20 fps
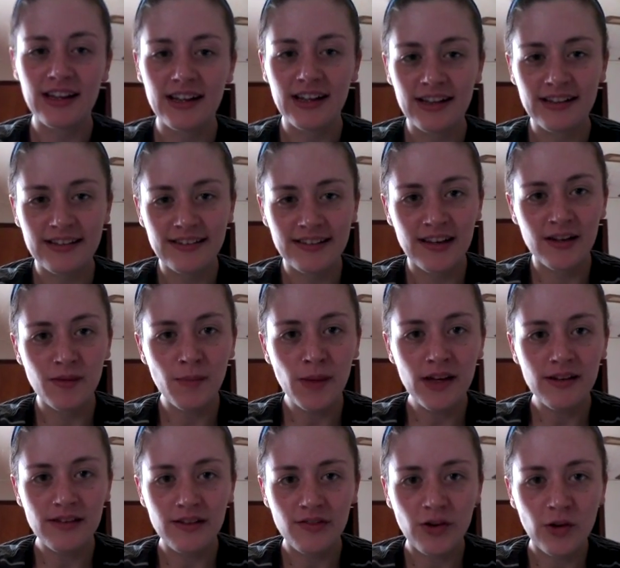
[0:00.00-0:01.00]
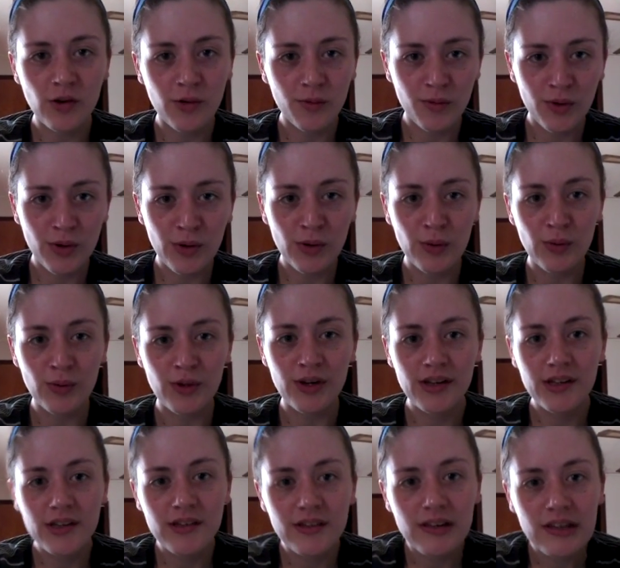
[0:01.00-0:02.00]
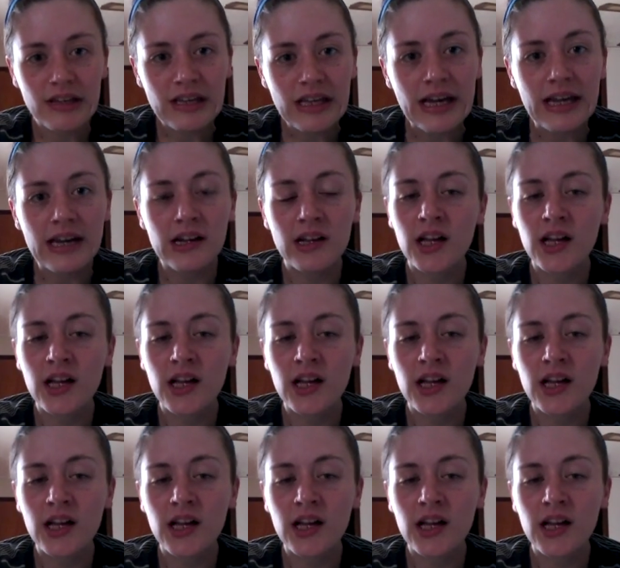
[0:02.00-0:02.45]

it's going to be a difficult road to get